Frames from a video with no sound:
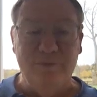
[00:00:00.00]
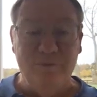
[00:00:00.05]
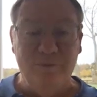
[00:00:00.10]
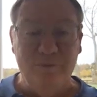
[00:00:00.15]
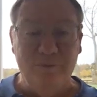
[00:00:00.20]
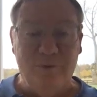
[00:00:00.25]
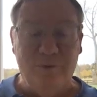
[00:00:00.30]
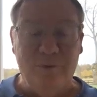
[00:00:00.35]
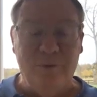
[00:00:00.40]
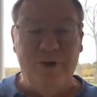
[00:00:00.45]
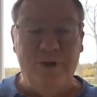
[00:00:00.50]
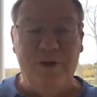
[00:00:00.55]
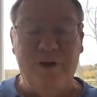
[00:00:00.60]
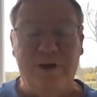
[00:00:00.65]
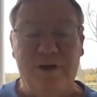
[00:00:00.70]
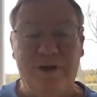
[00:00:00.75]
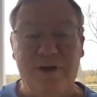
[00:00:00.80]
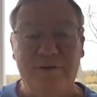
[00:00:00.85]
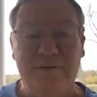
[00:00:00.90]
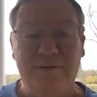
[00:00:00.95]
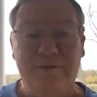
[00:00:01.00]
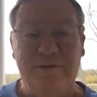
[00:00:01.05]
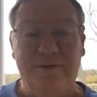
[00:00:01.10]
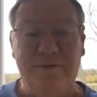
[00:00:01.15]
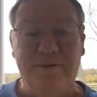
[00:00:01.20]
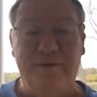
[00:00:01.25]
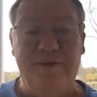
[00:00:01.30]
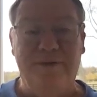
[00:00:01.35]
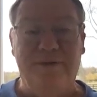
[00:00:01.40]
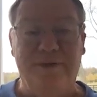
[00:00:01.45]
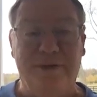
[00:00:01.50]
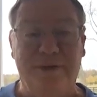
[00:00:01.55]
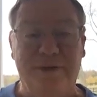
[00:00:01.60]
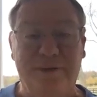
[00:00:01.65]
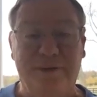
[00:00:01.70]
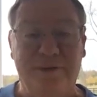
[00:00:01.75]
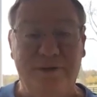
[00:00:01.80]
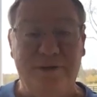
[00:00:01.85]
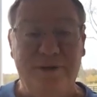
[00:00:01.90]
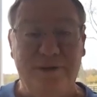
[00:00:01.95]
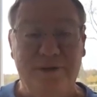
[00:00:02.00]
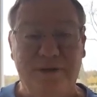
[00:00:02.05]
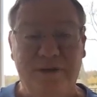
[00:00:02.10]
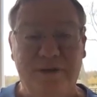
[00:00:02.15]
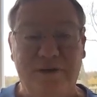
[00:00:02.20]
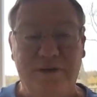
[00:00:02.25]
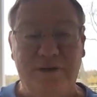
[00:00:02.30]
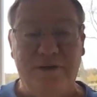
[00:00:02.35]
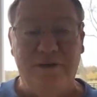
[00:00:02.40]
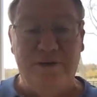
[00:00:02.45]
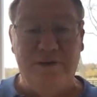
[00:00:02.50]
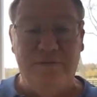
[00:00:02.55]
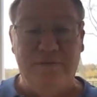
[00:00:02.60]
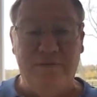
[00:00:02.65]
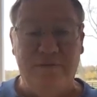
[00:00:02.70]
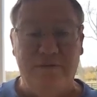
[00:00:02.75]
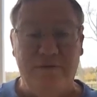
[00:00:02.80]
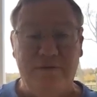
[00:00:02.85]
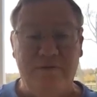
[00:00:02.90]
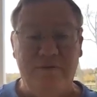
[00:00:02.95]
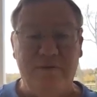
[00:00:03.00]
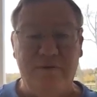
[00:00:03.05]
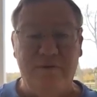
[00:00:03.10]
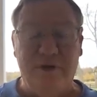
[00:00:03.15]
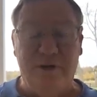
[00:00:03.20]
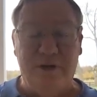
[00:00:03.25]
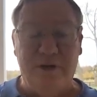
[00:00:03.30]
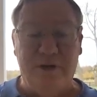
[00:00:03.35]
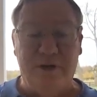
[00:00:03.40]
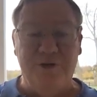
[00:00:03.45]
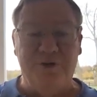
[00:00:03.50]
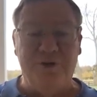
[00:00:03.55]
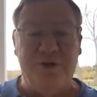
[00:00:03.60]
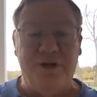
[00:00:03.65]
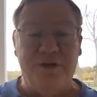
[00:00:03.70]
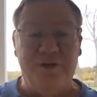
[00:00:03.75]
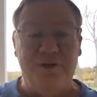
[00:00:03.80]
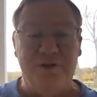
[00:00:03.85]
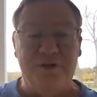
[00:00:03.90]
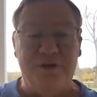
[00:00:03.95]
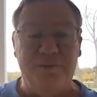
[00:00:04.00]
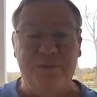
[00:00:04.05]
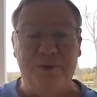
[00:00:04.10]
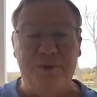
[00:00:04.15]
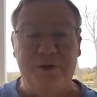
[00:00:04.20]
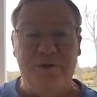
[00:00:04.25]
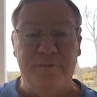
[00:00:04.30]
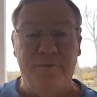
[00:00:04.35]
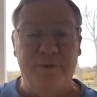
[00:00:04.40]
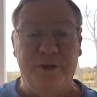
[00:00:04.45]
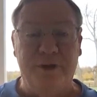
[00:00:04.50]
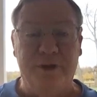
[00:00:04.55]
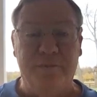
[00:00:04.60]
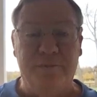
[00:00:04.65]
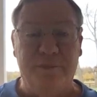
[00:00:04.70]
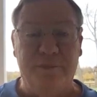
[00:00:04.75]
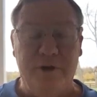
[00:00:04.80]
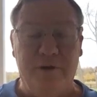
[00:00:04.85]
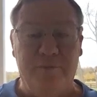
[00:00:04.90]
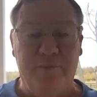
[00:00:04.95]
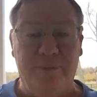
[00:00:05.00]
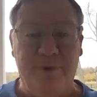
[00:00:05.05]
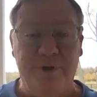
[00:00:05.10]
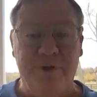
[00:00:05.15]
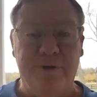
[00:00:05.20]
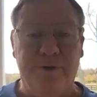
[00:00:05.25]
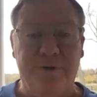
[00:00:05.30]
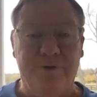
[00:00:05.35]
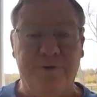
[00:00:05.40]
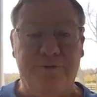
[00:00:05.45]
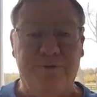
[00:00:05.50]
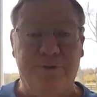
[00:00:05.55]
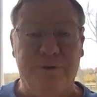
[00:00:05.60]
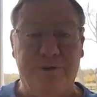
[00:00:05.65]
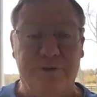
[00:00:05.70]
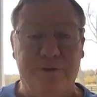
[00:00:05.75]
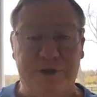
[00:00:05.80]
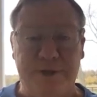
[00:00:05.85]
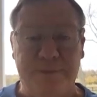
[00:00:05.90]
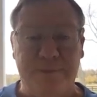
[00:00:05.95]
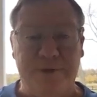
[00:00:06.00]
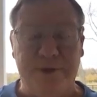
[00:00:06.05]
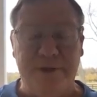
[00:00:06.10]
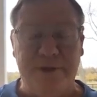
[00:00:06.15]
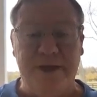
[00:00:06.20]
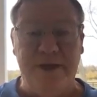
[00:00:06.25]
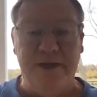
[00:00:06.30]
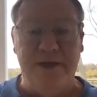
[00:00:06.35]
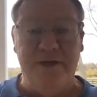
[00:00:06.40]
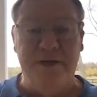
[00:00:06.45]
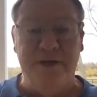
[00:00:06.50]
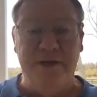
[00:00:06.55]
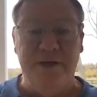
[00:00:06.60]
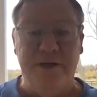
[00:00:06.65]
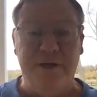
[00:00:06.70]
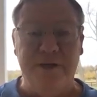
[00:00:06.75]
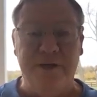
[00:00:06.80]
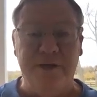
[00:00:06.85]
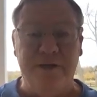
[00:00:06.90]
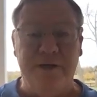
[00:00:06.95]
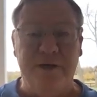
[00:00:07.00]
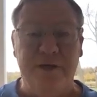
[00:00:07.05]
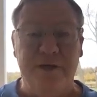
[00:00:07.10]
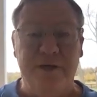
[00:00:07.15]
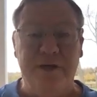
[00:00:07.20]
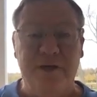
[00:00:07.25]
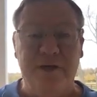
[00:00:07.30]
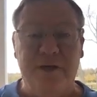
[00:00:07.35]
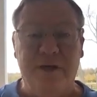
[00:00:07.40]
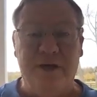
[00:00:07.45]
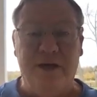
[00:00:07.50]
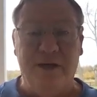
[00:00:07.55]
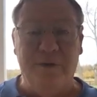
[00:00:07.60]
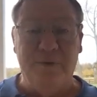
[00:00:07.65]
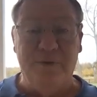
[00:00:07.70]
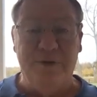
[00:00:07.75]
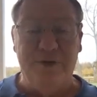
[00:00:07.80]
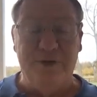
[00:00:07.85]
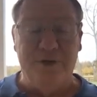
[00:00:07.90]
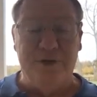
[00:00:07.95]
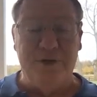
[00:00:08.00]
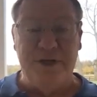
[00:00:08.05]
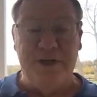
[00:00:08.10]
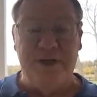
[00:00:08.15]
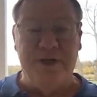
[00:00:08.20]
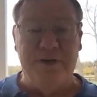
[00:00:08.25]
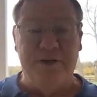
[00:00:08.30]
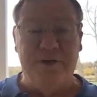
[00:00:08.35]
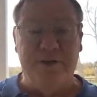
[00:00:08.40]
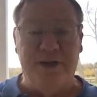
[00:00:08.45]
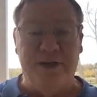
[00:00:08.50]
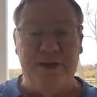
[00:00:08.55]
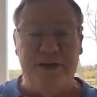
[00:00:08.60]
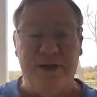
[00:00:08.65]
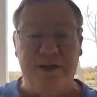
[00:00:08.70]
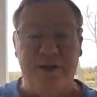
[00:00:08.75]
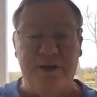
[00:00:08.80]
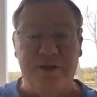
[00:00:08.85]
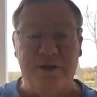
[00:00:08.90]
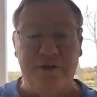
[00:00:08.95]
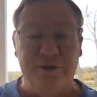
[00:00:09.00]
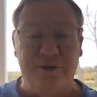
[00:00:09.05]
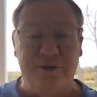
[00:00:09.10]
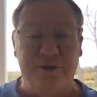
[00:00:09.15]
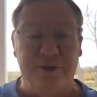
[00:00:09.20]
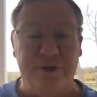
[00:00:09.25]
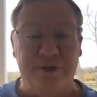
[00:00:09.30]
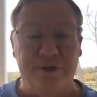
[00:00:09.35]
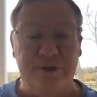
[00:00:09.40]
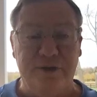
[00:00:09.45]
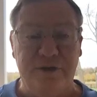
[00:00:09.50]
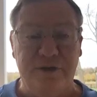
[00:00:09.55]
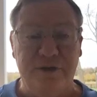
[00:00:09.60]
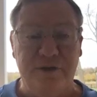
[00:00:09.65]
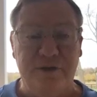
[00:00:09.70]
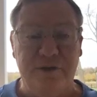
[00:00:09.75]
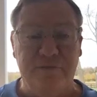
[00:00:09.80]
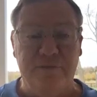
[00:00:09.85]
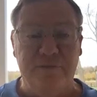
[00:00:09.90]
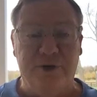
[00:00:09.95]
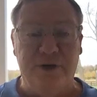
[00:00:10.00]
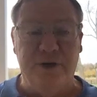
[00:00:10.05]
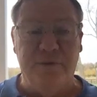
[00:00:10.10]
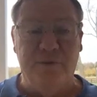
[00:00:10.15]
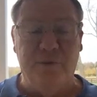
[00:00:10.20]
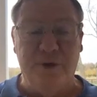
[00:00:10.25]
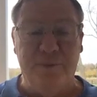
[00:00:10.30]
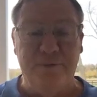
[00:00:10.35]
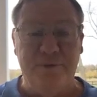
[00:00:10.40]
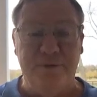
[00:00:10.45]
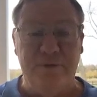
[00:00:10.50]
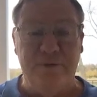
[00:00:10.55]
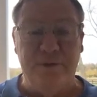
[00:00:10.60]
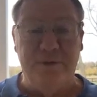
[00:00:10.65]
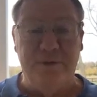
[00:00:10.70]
Well, when the contractor submitted me a bill for something he had done, I would just enter that into my website